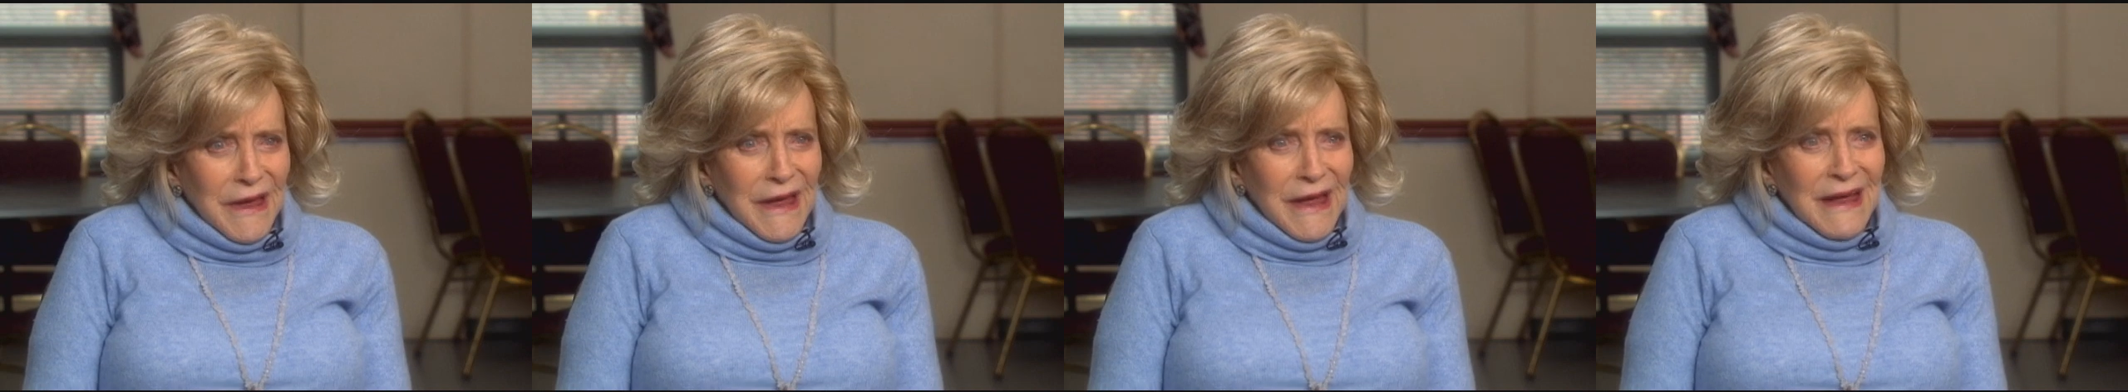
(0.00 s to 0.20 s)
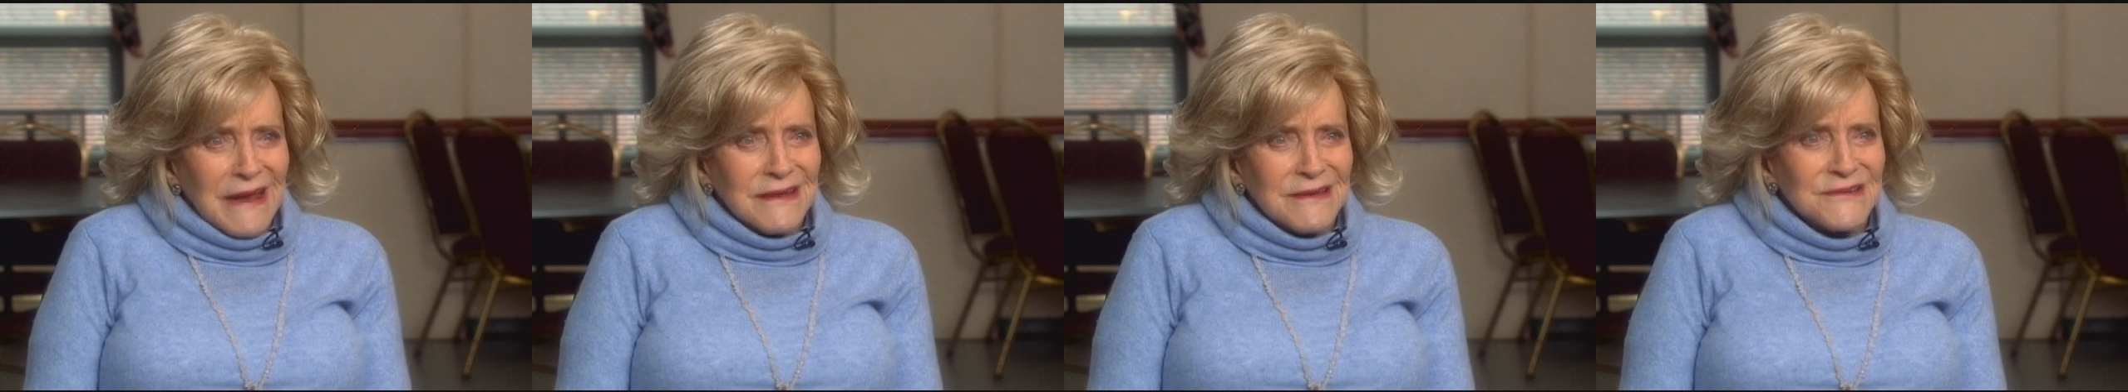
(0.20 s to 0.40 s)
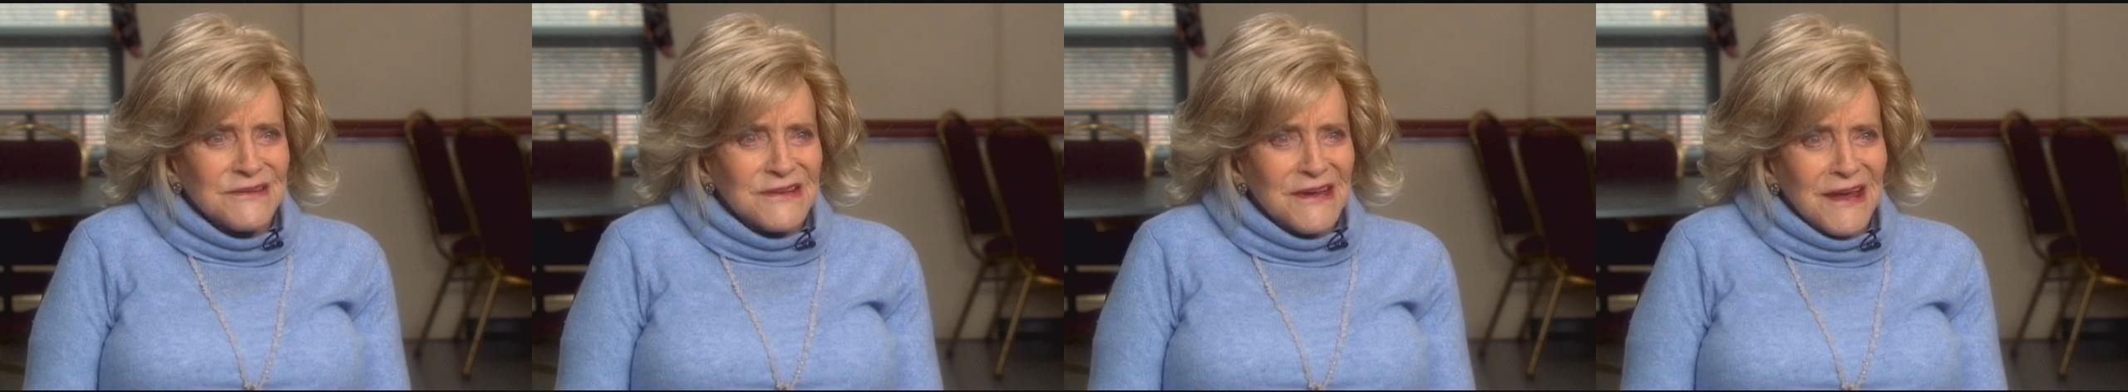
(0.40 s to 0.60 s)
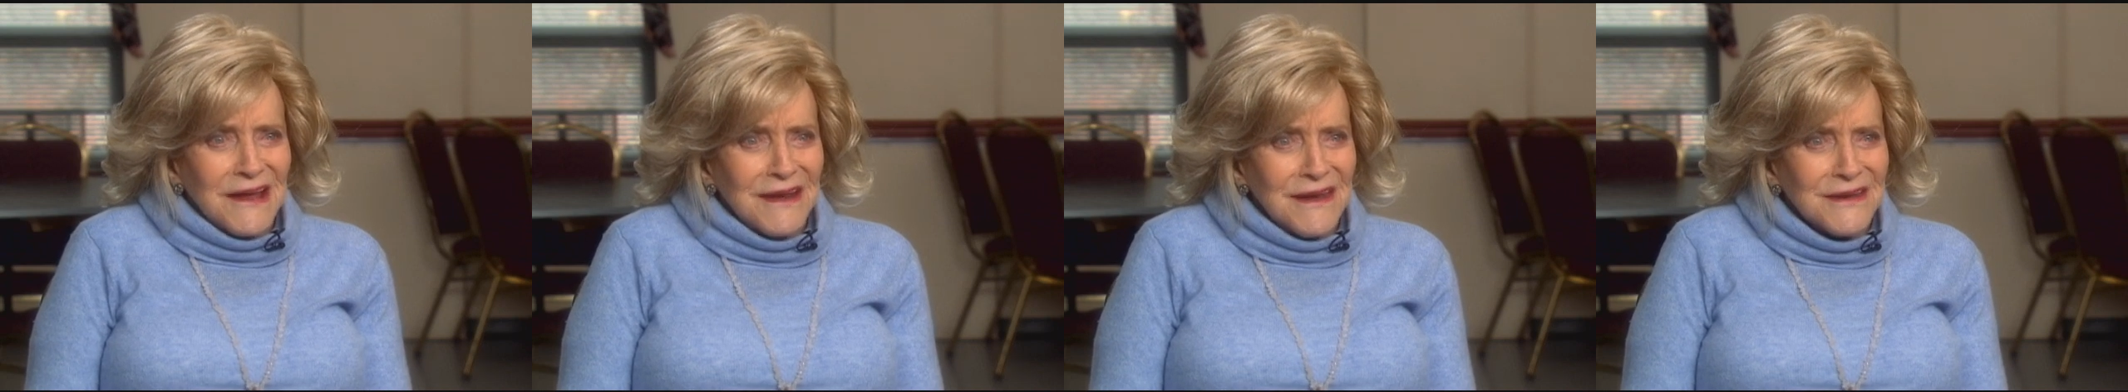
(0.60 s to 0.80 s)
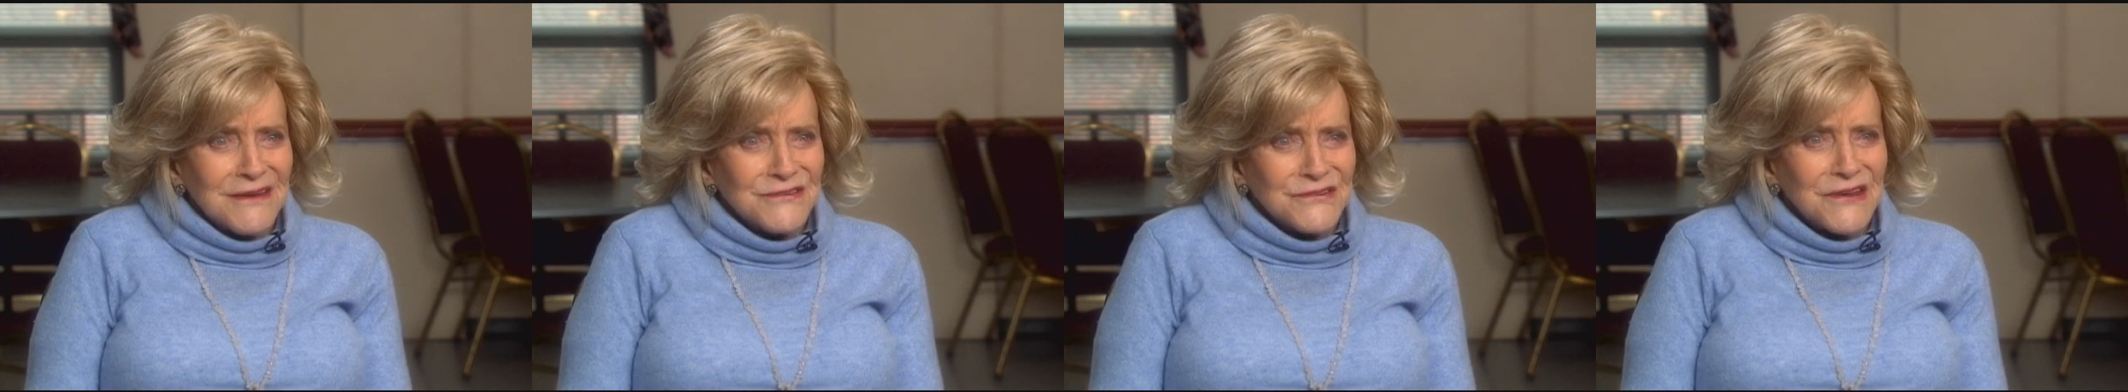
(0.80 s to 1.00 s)
and
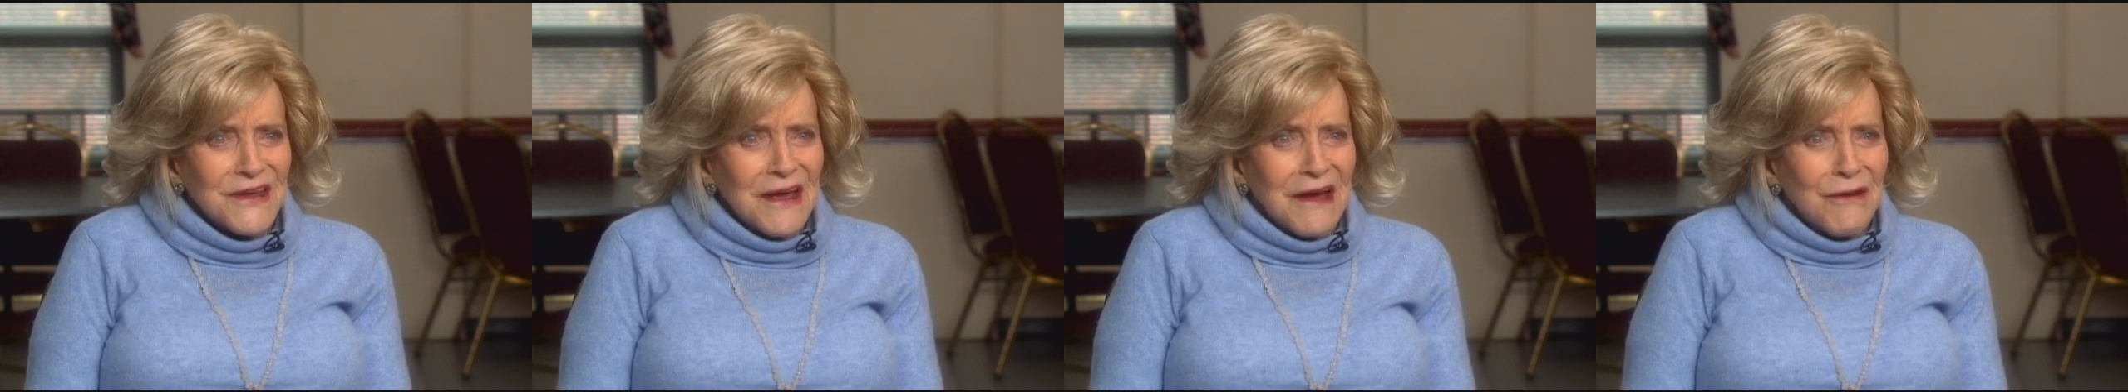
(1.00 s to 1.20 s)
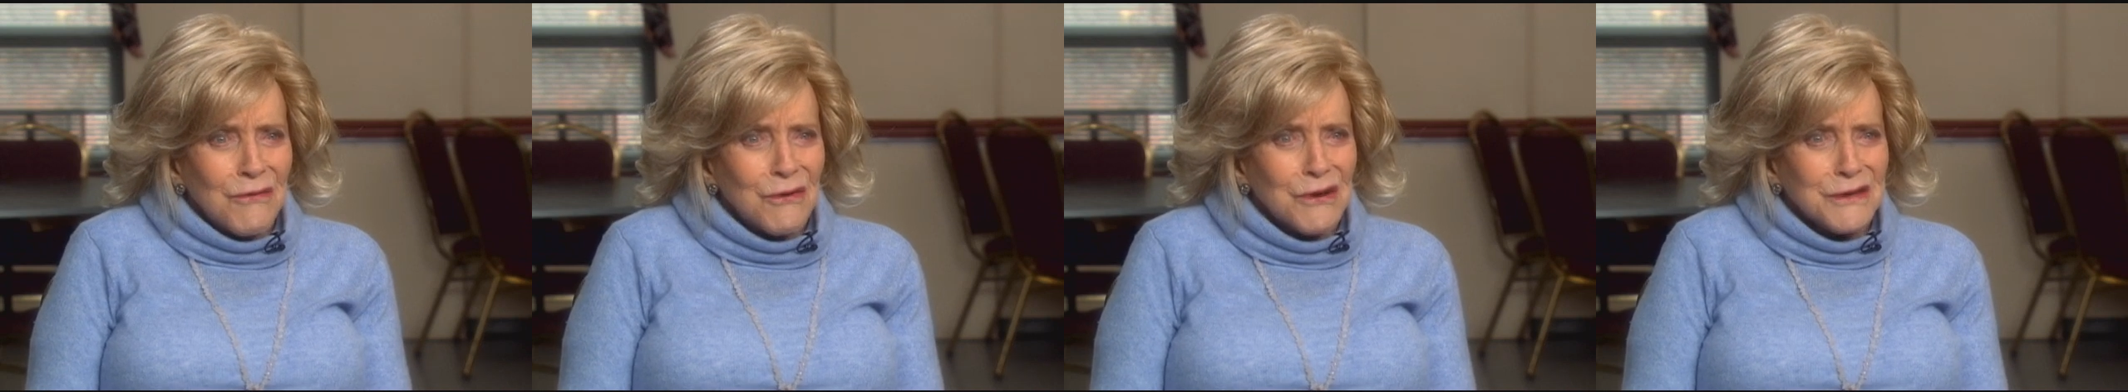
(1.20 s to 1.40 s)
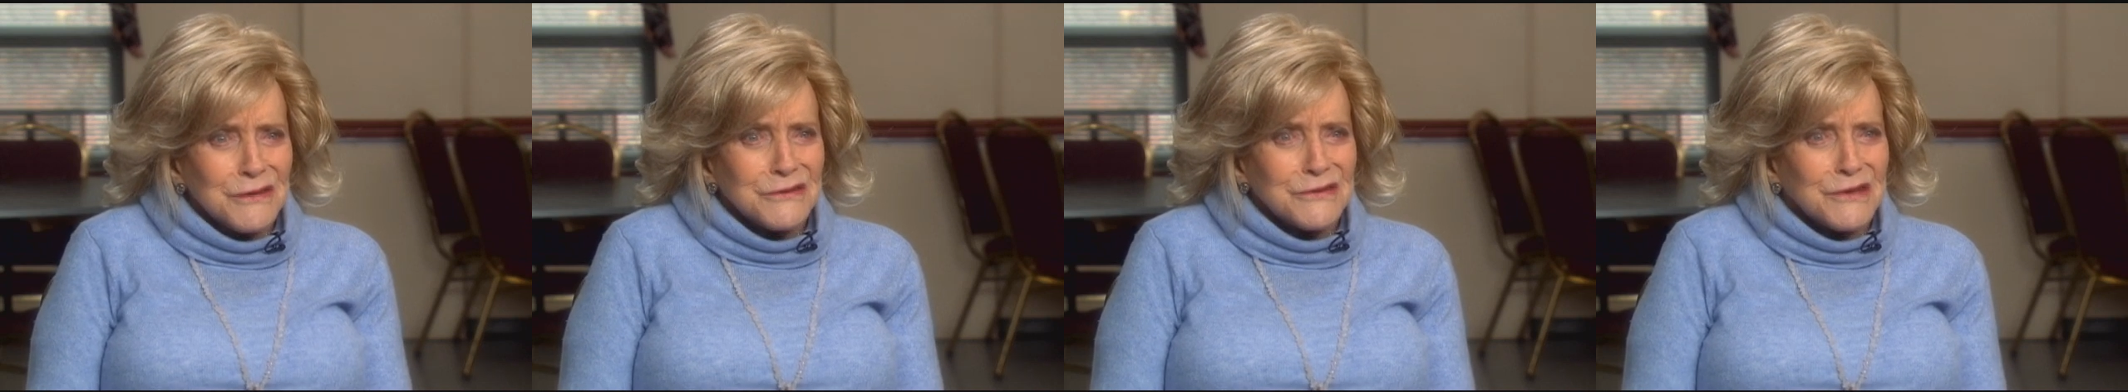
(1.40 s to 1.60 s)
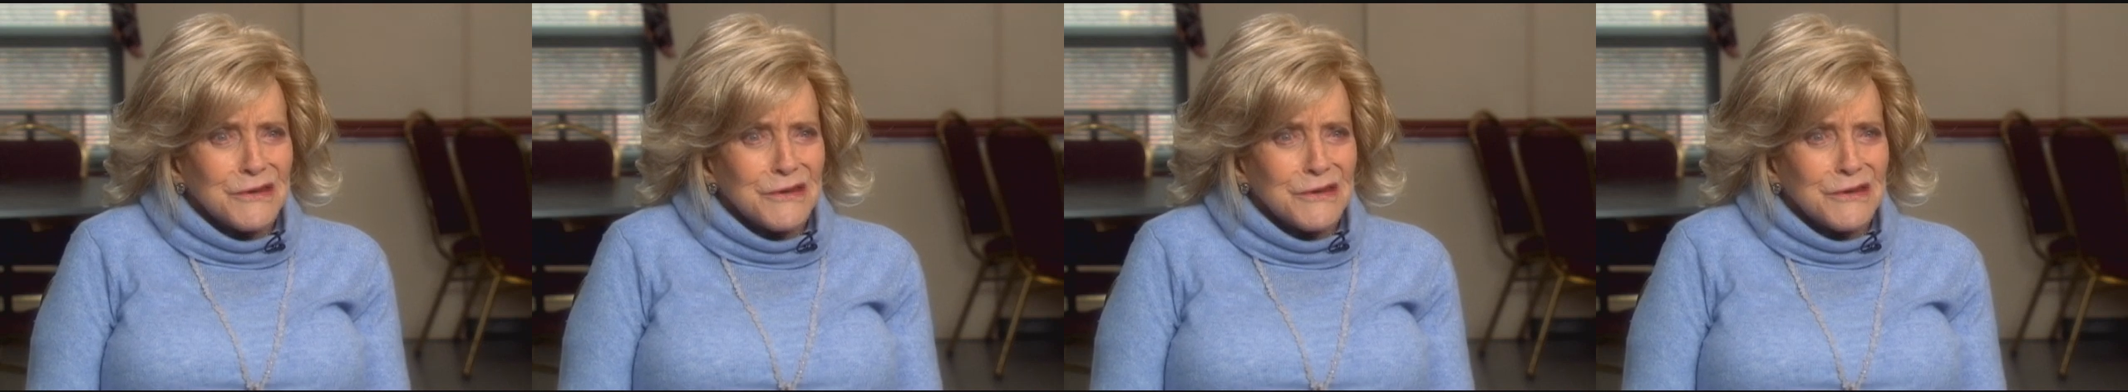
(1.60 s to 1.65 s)
tell us how it